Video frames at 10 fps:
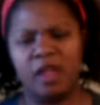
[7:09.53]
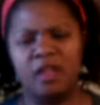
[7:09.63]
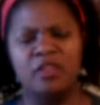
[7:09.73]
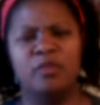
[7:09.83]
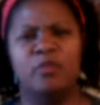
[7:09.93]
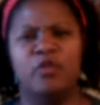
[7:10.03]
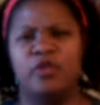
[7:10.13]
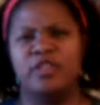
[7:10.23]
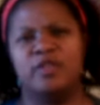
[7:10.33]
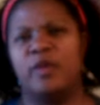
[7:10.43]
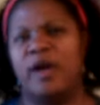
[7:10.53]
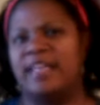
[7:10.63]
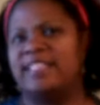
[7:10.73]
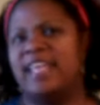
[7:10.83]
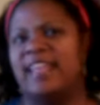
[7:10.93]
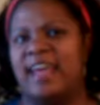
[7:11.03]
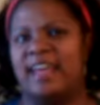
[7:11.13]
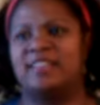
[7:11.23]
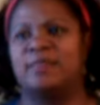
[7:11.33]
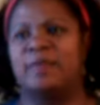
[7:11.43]
the reason why I say
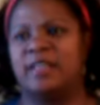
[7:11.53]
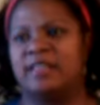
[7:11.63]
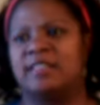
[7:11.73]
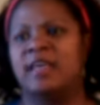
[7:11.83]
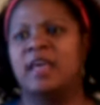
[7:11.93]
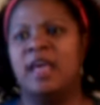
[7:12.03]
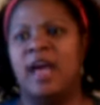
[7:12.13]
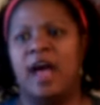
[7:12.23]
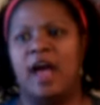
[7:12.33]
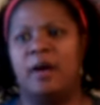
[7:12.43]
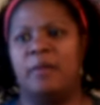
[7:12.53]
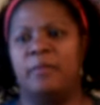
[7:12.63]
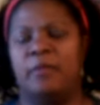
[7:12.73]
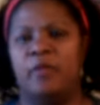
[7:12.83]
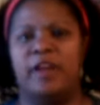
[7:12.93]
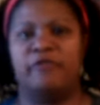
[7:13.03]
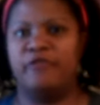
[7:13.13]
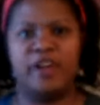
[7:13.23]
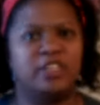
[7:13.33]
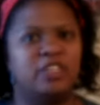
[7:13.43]
that is because when I'm
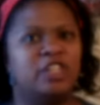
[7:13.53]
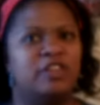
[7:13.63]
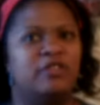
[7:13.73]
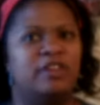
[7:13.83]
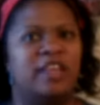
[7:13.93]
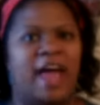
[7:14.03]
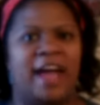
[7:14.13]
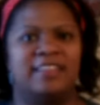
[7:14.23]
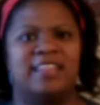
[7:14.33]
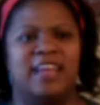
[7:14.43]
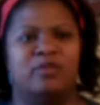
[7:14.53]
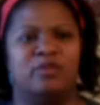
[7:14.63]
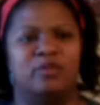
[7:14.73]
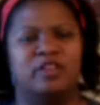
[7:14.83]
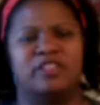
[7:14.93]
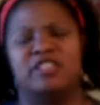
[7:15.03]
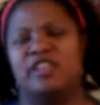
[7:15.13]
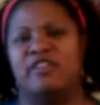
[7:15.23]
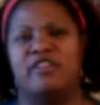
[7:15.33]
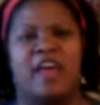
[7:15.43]
freshly relaxed, I don't
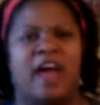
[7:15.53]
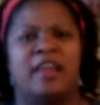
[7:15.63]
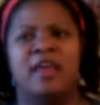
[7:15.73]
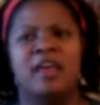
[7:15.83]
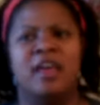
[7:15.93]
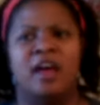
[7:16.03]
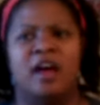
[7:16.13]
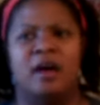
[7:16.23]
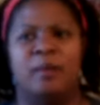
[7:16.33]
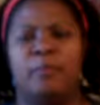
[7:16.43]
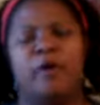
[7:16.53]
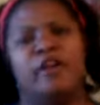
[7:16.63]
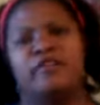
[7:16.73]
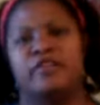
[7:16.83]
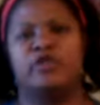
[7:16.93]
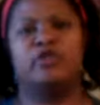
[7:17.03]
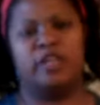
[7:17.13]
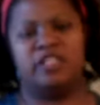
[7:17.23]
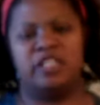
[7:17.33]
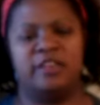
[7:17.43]
consider that part of a
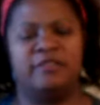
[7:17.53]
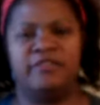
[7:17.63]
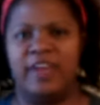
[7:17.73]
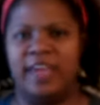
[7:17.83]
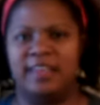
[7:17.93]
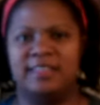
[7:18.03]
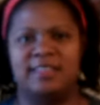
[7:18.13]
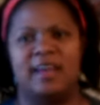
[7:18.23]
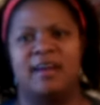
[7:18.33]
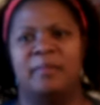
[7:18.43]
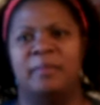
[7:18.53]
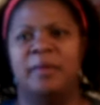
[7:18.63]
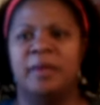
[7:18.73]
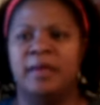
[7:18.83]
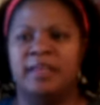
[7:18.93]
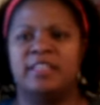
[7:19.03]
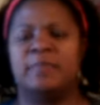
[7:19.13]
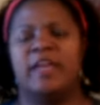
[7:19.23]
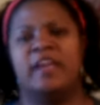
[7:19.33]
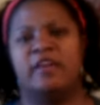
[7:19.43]
stretching phase, because
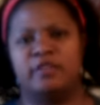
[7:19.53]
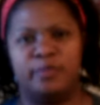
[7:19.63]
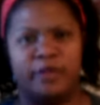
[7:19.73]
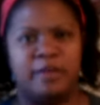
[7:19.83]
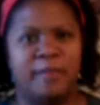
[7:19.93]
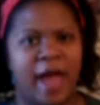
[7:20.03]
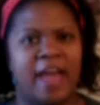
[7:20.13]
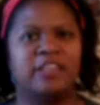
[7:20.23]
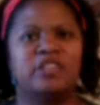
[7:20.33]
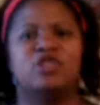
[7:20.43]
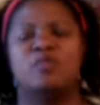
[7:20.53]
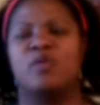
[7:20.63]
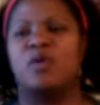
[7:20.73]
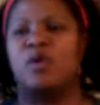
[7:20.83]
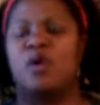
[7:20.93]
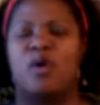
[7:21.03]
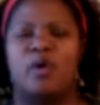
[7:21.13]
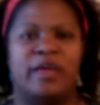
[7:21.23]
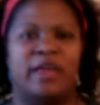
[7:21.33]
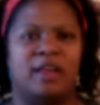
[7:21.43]
my hair is pretty
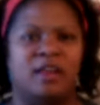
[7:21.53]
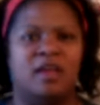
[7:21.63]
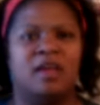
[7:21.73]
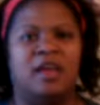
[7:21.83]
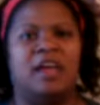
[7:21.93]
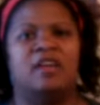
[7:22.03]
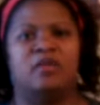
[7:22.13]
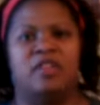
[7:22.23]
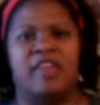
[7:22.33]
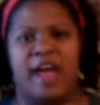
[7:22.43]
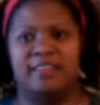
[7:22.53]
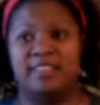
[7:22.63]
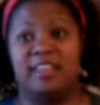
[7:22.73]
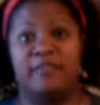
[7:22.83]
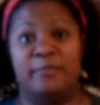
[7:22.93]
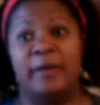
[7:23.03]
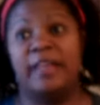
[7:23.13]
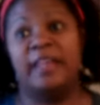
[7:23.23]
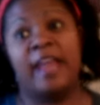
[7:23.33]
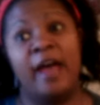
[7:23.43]
manageable and all that stuff.
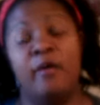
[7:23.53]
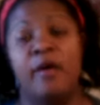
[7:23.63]
But now